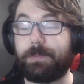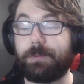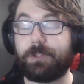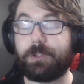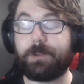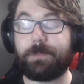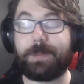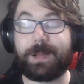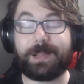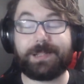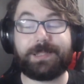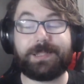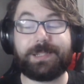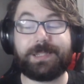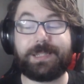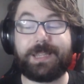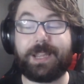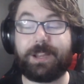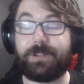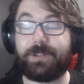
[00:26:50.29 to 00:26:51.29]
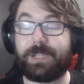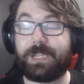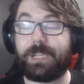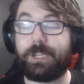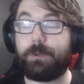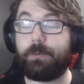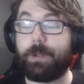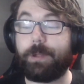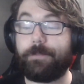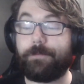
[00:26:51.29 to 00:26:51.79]
booster box does guarantee
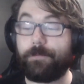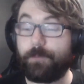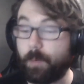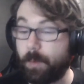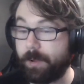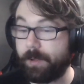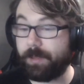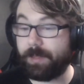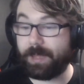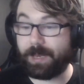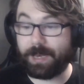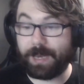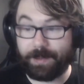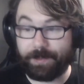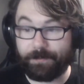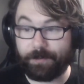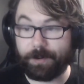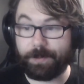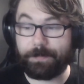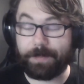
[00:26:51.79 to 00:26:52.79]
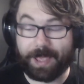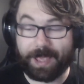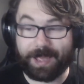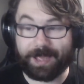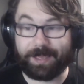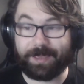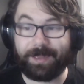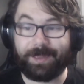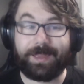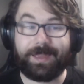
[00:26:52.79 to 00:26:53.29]
you a foil in every
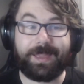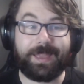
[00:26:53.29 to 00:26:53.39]
pack,